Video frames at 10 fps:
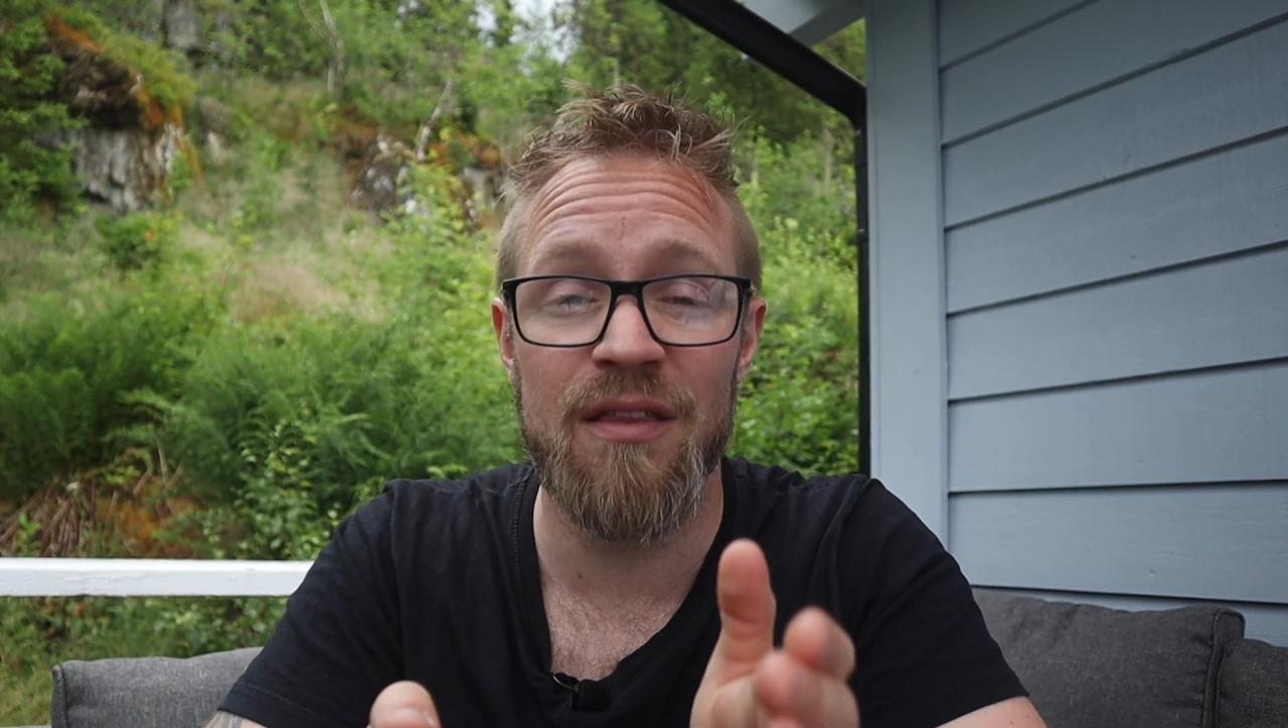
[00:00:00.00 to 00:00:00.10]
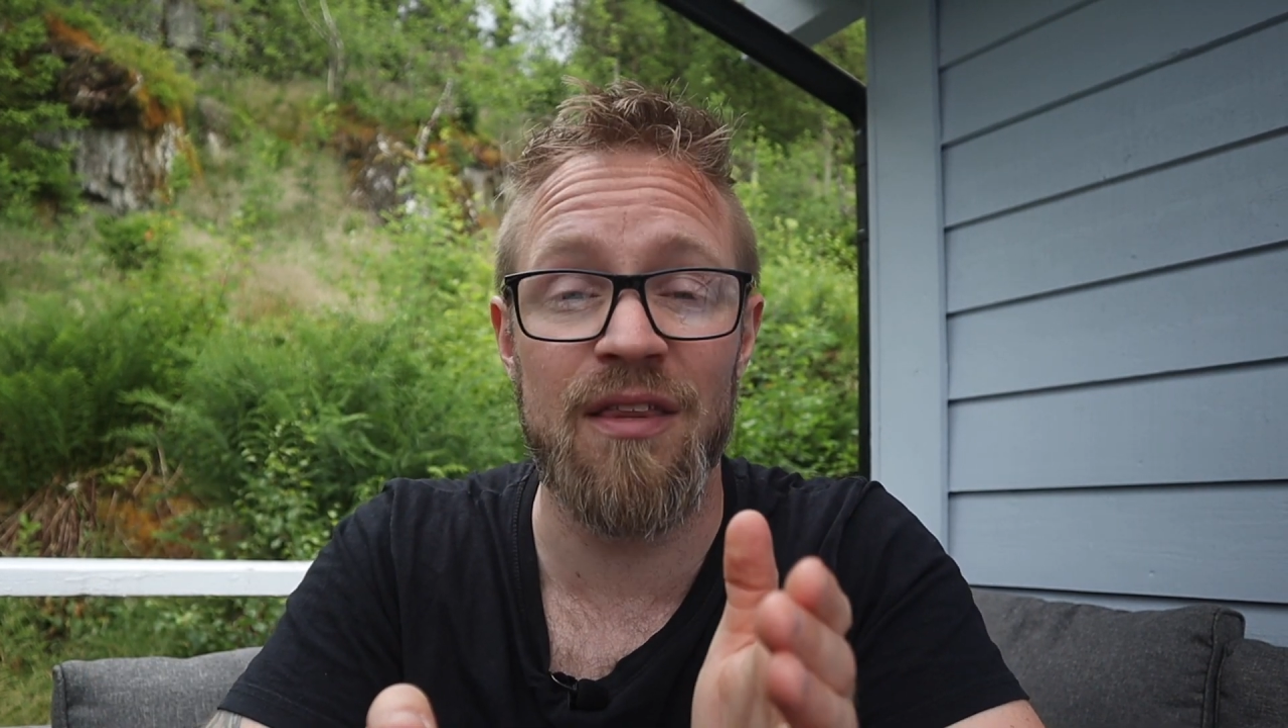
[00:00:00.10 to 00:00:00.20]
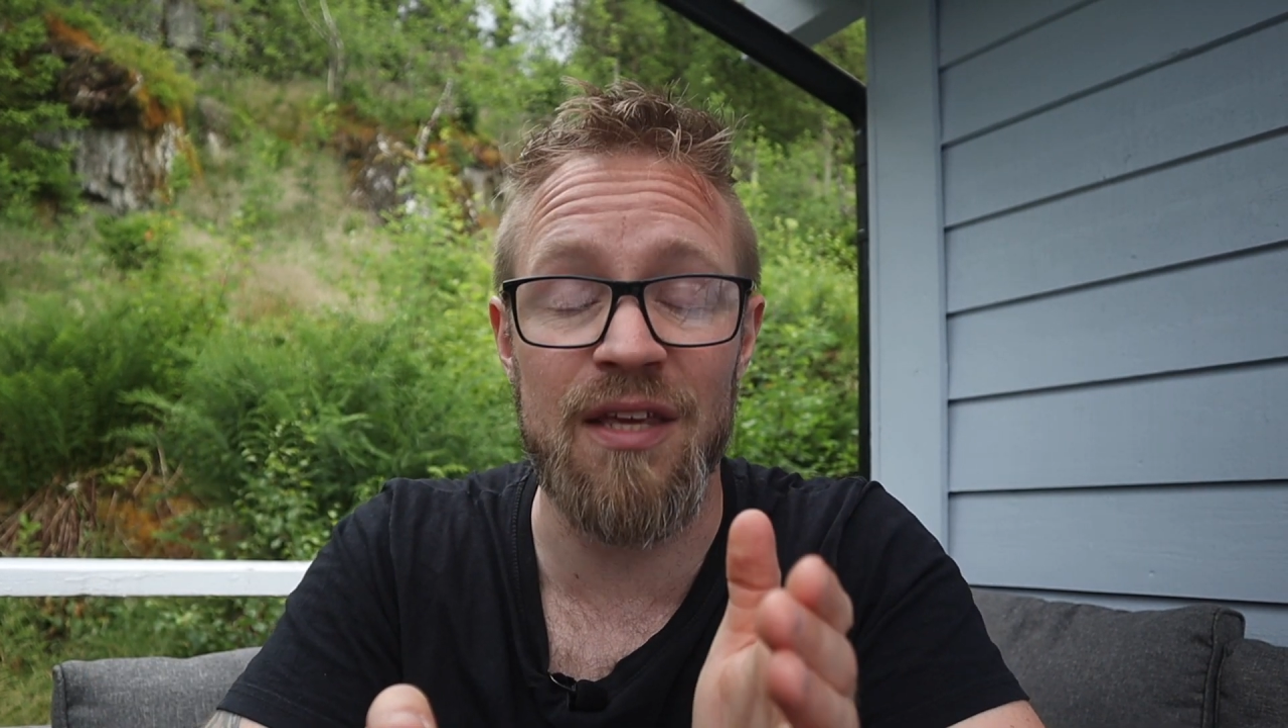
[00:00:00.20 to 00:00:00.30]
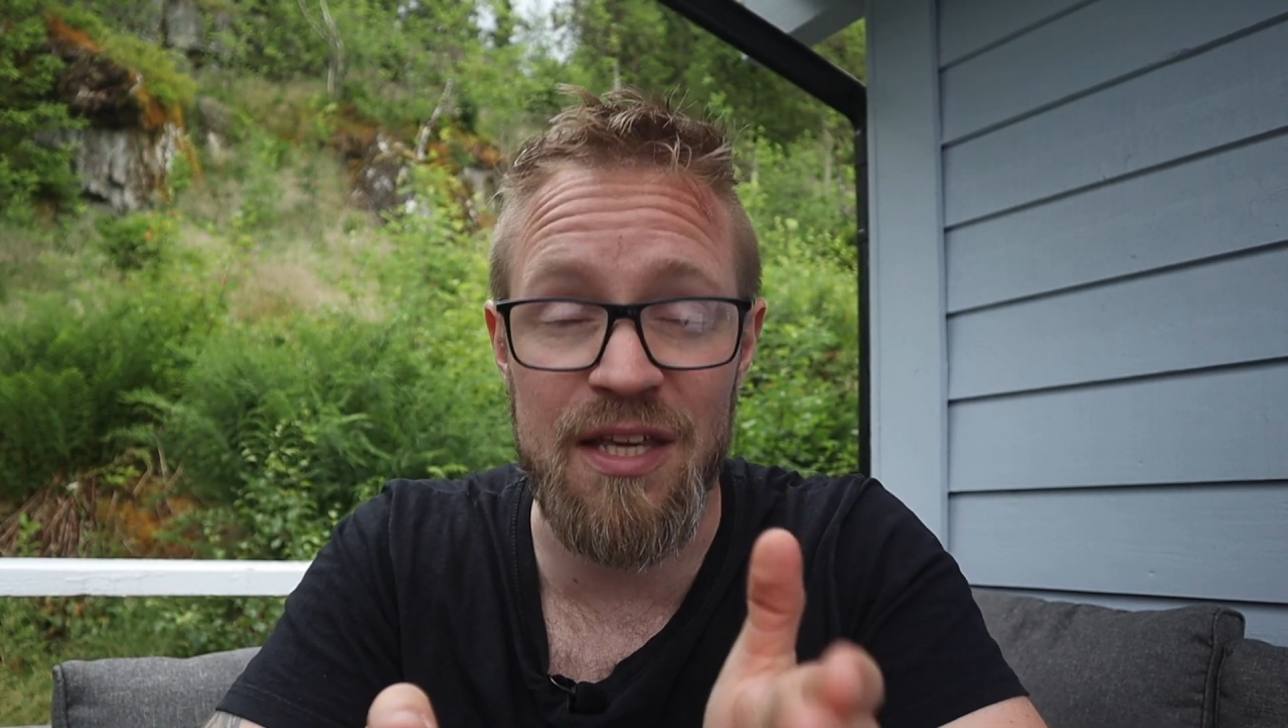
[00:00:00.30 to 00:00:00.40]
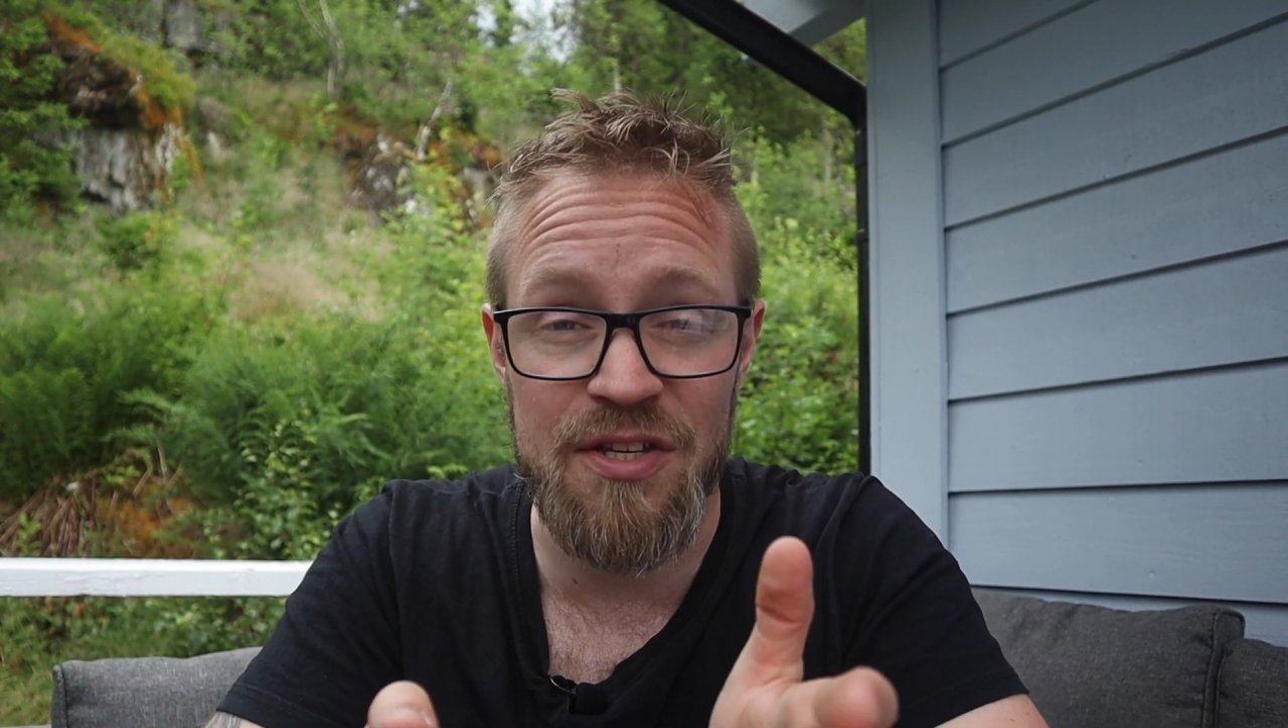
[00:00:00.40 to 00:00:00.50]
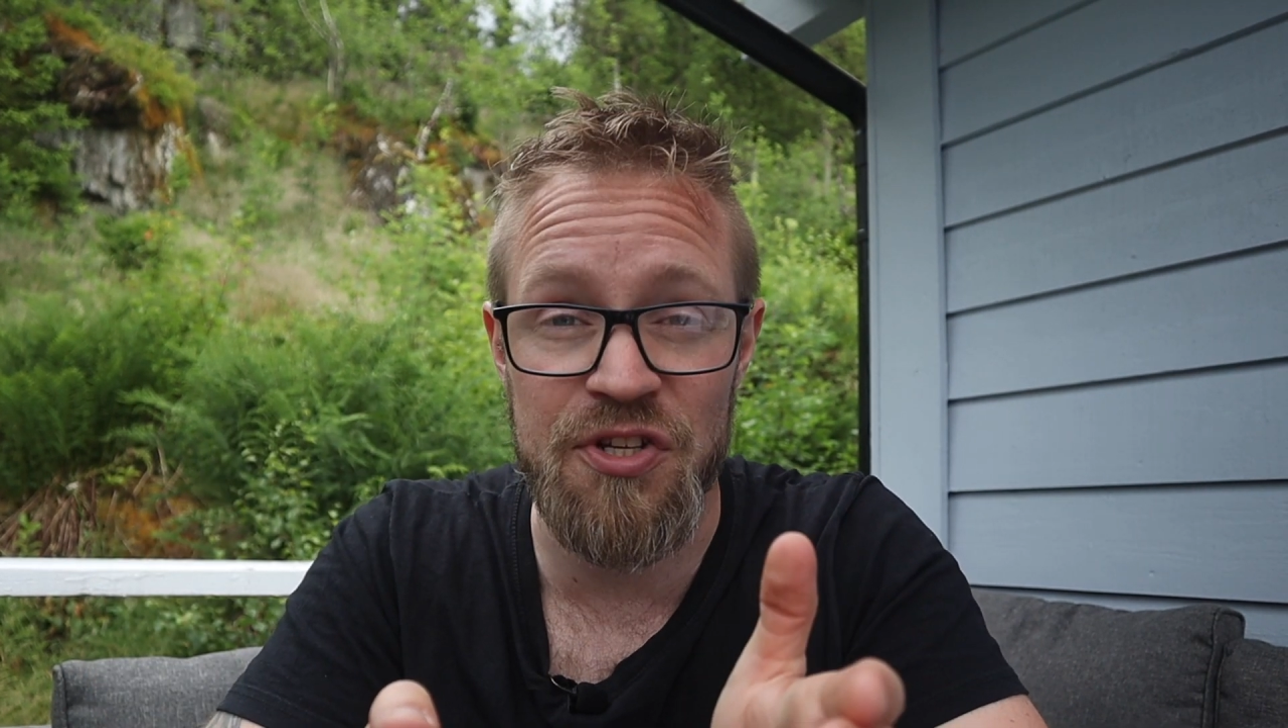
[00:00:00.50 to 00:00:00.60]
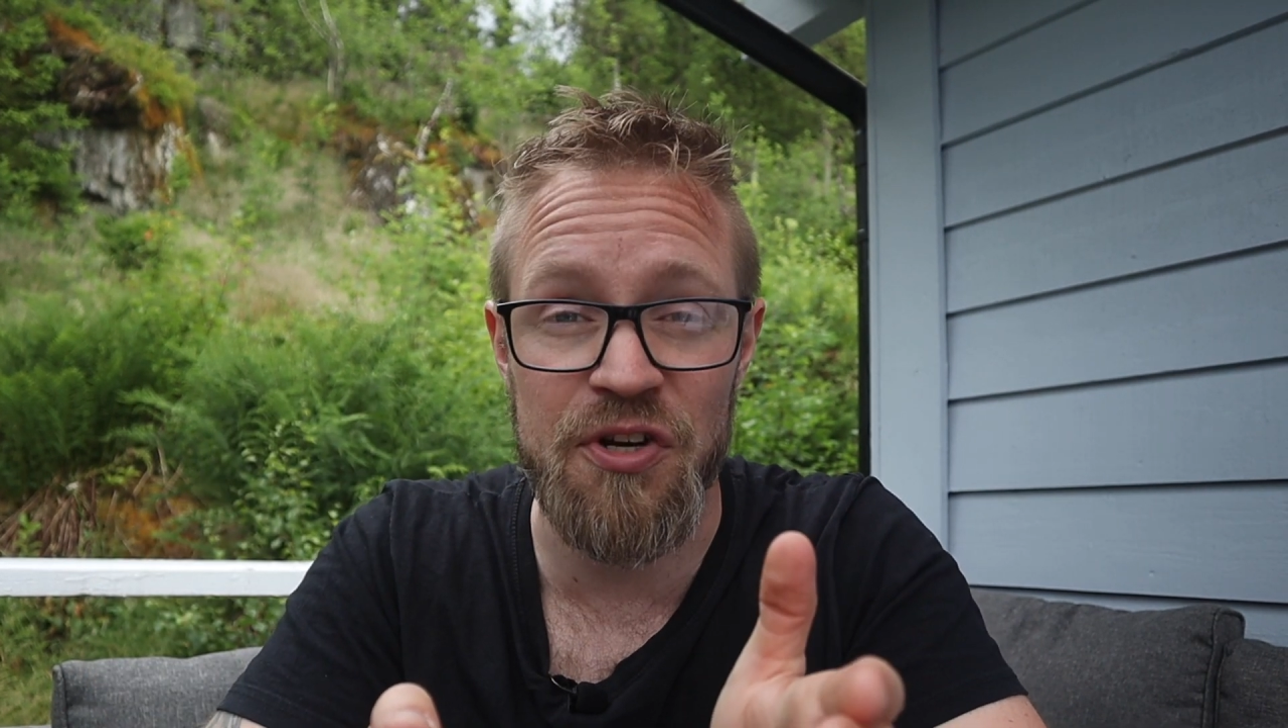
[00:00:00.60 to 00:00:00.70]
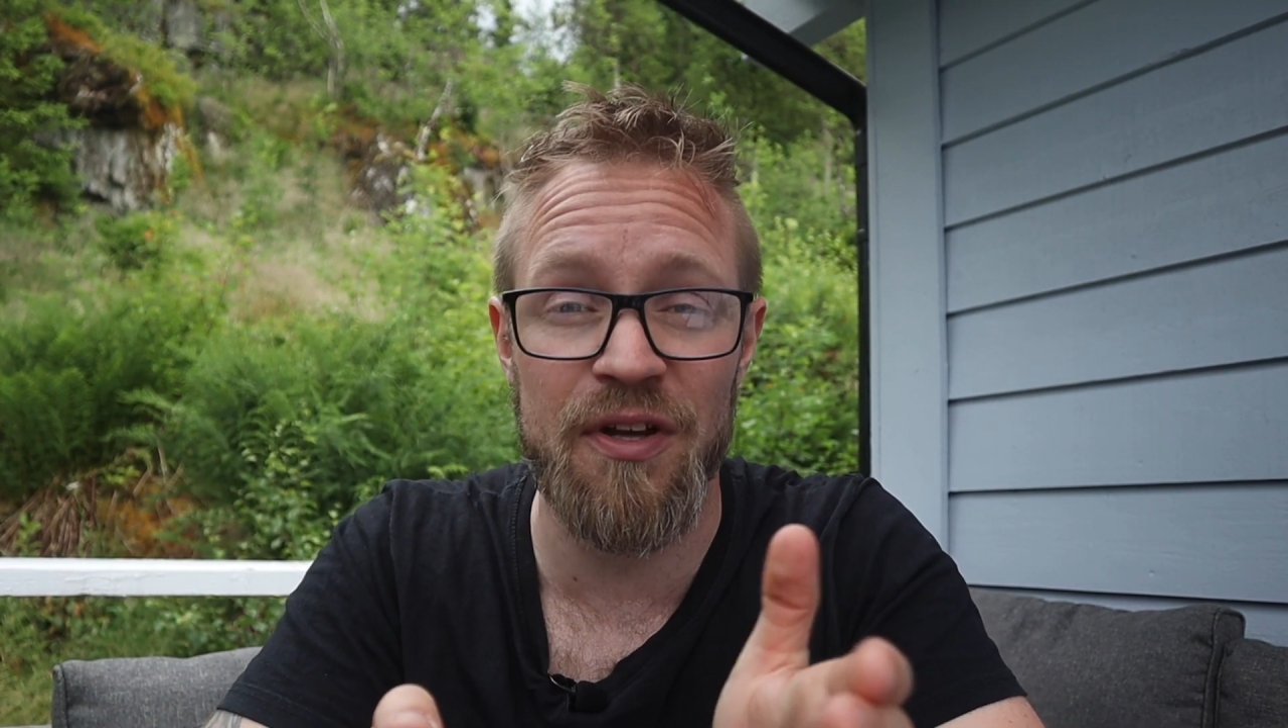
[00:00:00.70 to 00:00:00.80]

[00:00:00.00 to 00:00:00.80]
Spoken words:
the easier